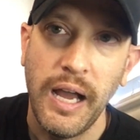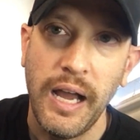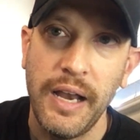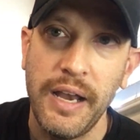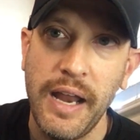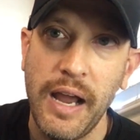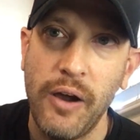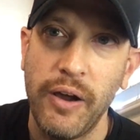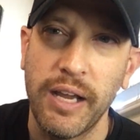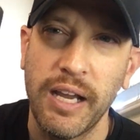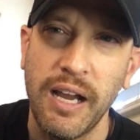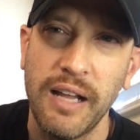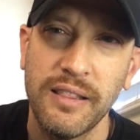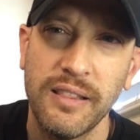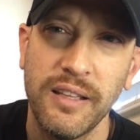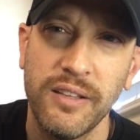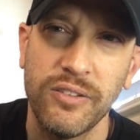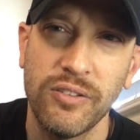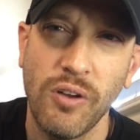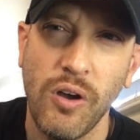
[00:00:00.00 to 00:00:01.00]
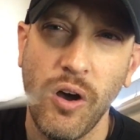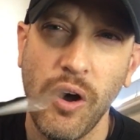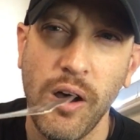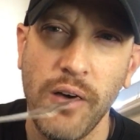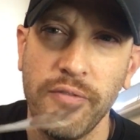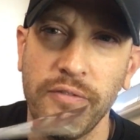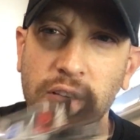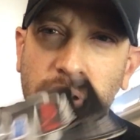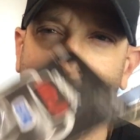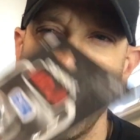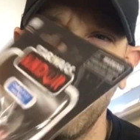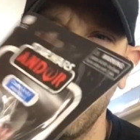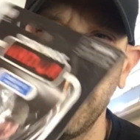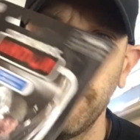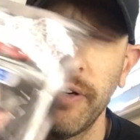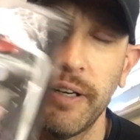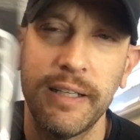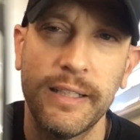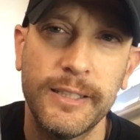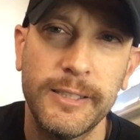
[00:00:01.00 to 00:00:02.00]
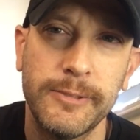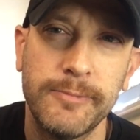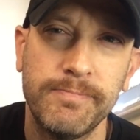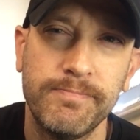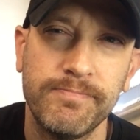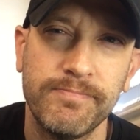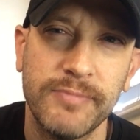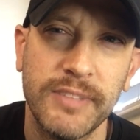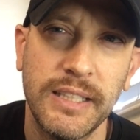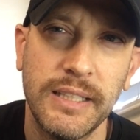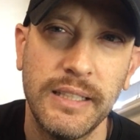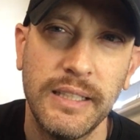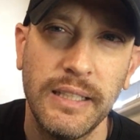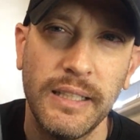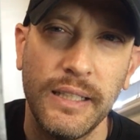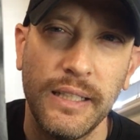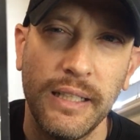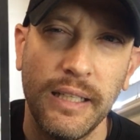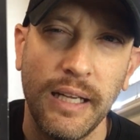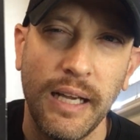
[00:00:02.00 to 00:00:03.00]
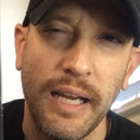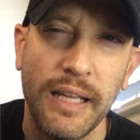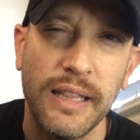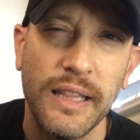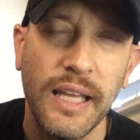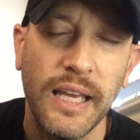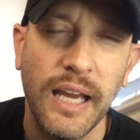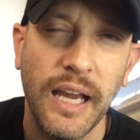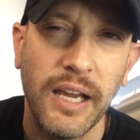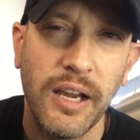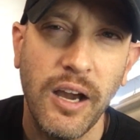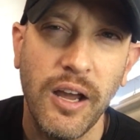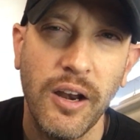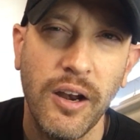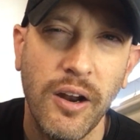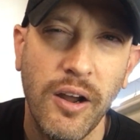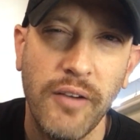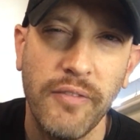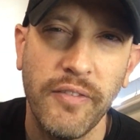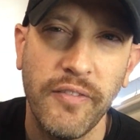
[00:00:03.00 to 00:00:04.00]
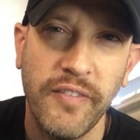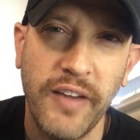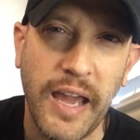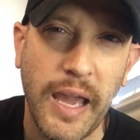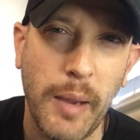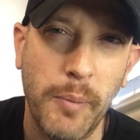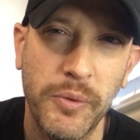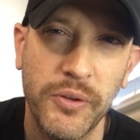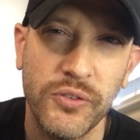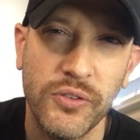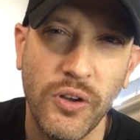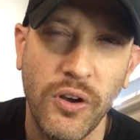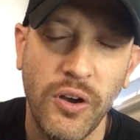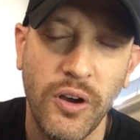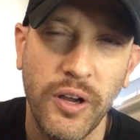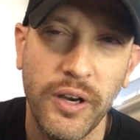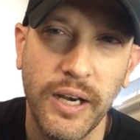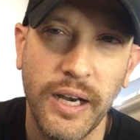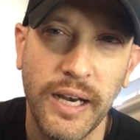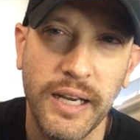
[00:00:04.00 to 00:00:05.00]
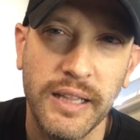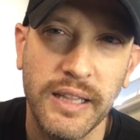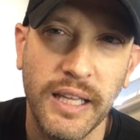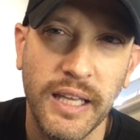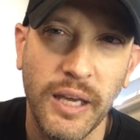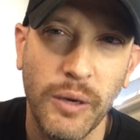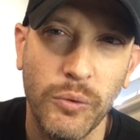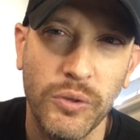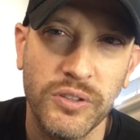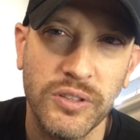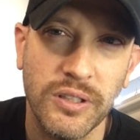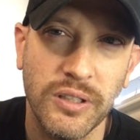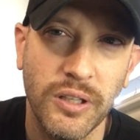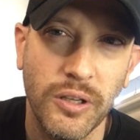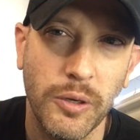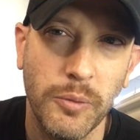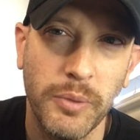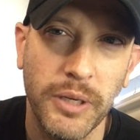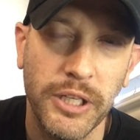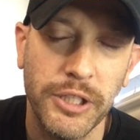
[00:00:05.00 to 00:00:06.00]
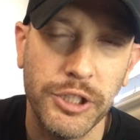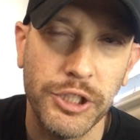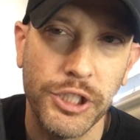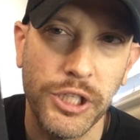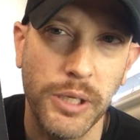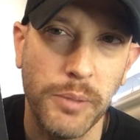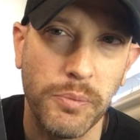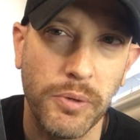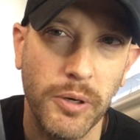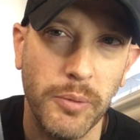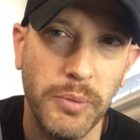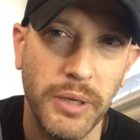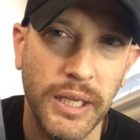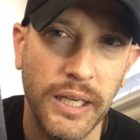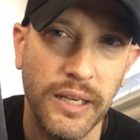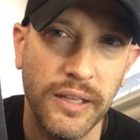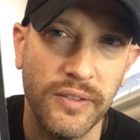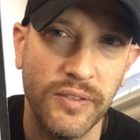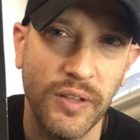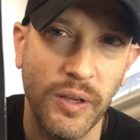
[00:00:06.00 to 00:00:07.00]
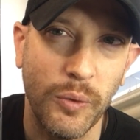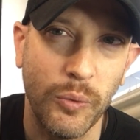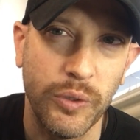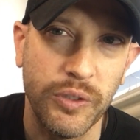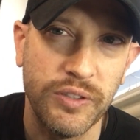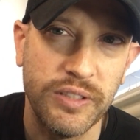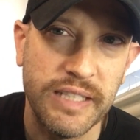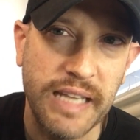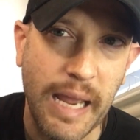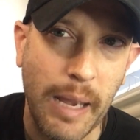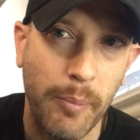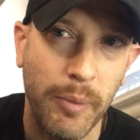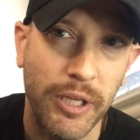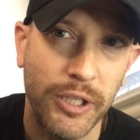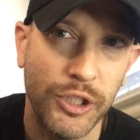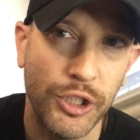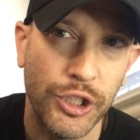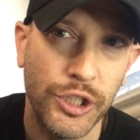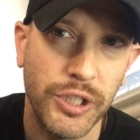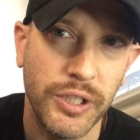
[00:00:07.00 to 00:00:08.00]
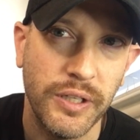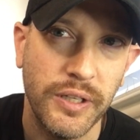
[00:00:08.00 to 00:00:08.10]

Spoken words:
Now I got this off of, I think I got it off of Amazon, and I think it was a little bit cheaper because it was damaged.